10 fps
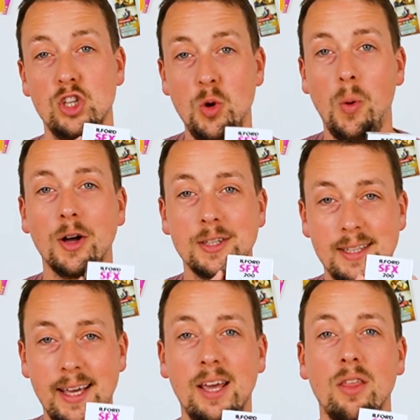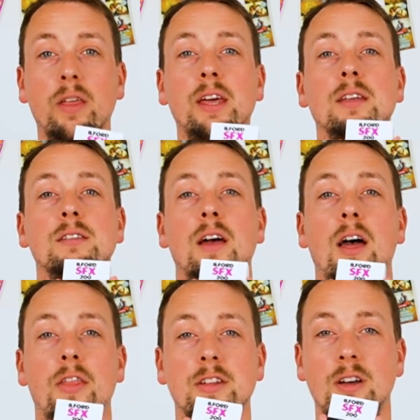you are seeing things
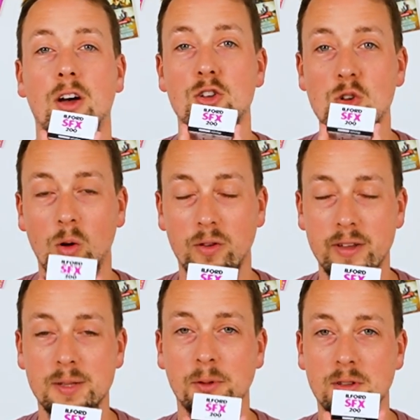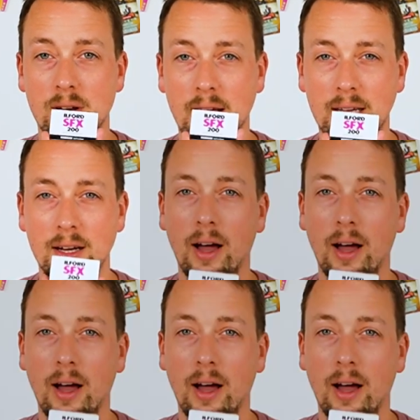that are not visible to the naked